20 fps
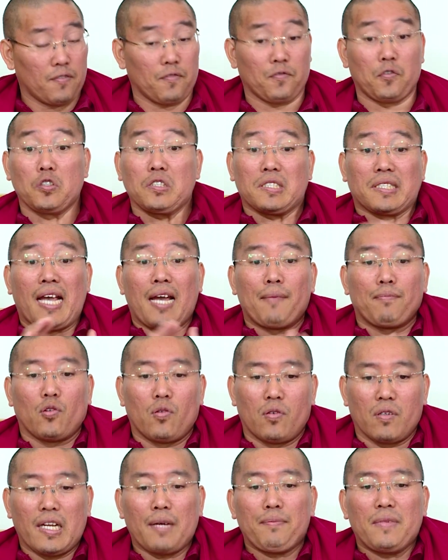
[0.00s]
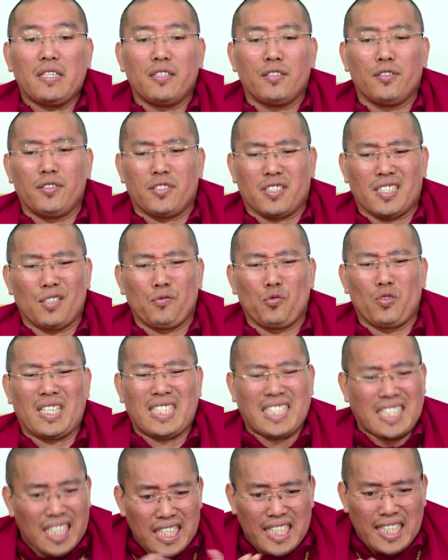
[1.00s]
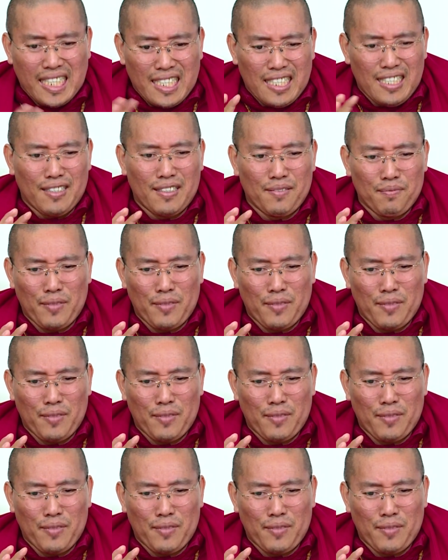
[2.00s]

For example, let me show you a silly